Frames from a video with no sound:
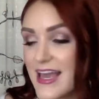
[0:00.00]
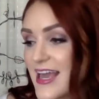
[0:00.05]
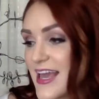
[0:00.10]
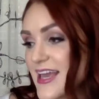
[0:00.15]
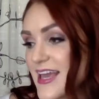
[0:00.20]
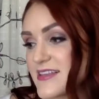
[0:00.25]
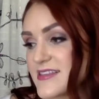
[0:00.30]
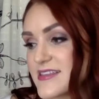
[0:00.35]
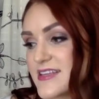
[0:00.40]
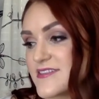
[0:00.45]

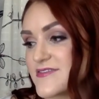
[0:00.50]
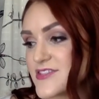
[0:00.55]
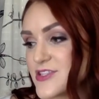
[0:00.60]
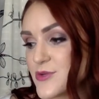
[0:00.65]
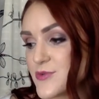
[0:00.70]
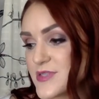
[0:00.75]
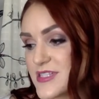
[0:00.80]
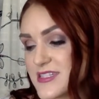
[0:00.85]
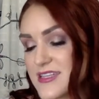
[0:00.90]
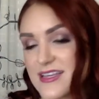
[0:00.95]
It leaves
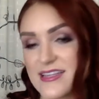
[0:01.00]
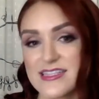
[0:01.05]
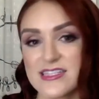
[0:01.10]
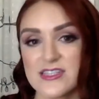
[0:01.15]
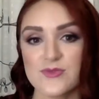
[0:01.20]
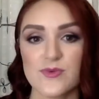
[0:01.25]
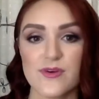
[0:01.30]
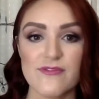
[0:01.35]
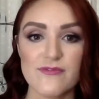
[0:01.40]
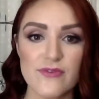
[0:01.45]
you with skin
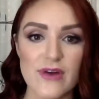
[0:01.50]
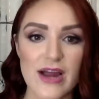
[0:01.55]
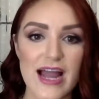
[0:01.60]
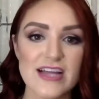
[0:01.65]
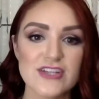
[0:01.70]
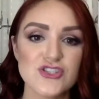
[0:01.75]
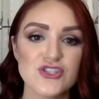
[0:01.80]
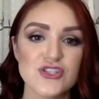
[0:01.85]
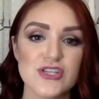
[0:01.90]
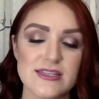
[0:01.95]
that's
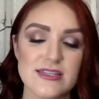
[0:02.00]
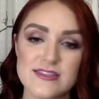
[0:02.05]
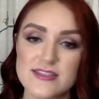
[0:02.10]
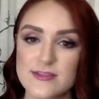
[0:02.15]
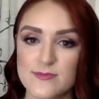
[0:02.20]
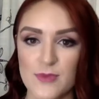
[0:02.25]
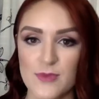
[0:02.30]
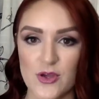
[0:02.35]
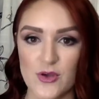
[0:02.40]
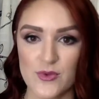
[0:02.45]
refreshed and
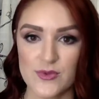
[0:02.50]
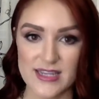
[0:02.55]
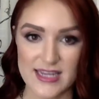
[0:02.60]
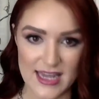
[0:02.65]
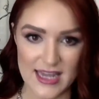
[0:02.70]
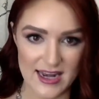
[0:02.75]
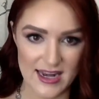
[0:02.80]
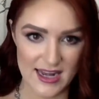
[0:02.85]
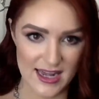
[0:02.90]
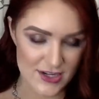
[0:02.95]
smoothed
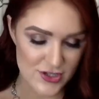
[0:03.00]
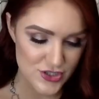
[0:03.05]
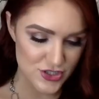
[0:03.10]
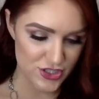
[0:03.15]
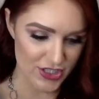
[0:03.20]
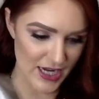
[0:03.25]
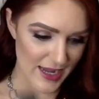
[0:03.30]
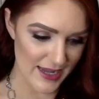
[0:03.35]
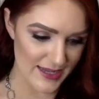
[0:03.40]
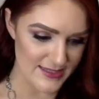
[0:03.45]
and
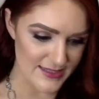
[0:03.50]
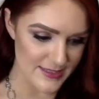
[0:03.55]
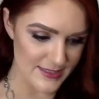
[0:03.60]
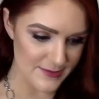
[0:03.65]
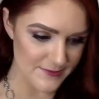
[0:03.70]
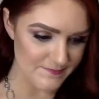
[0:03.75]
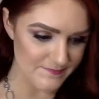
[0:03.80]
energized.